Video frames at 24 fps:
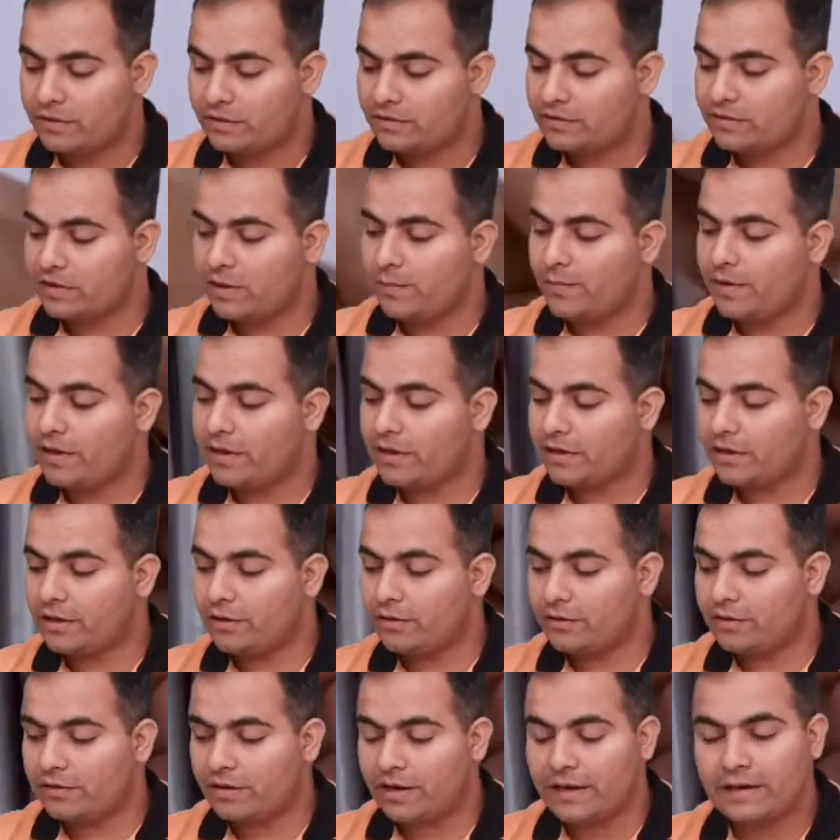Similarly
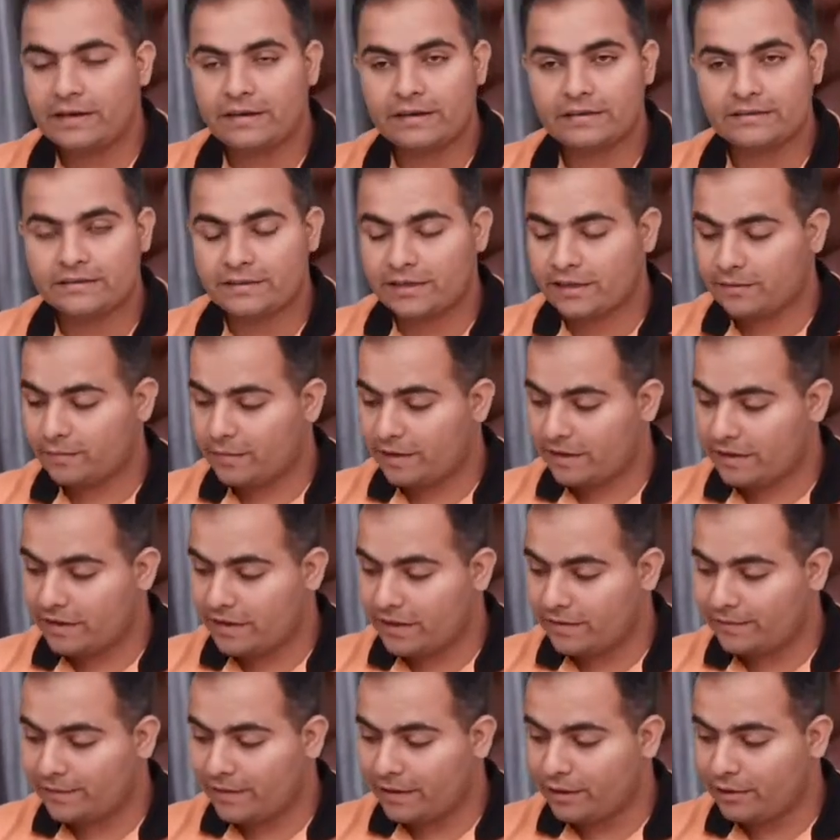on right hand side my
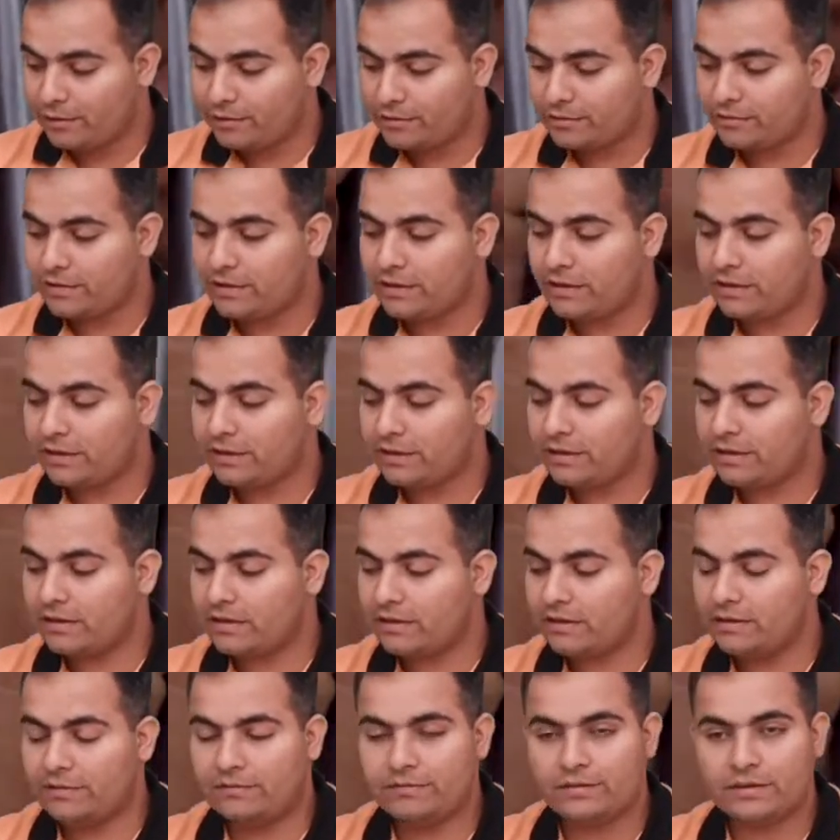k value is 1
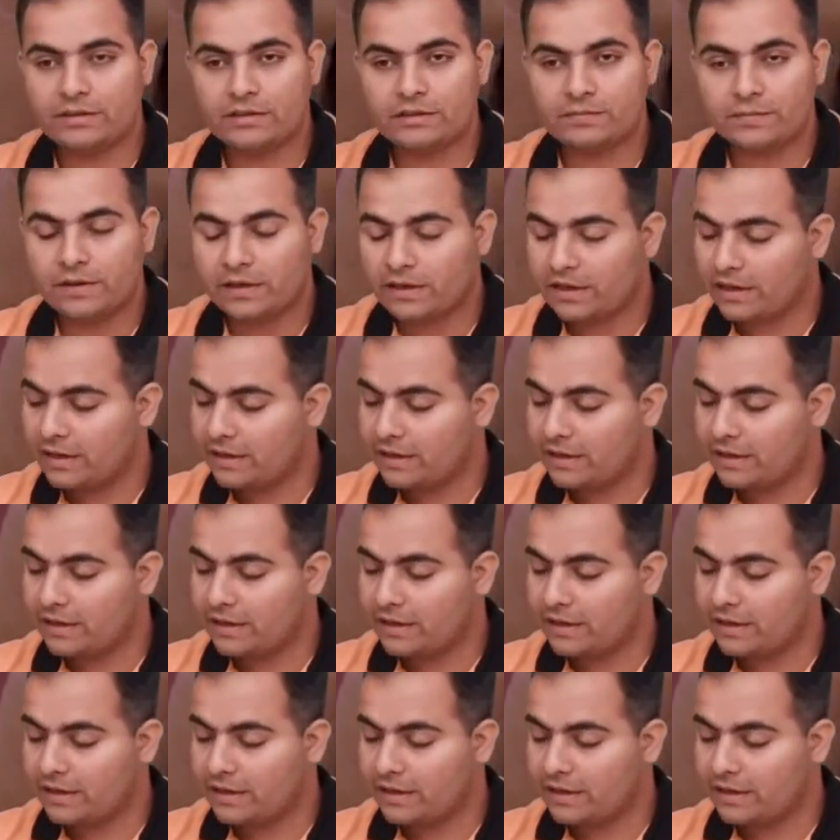in first part,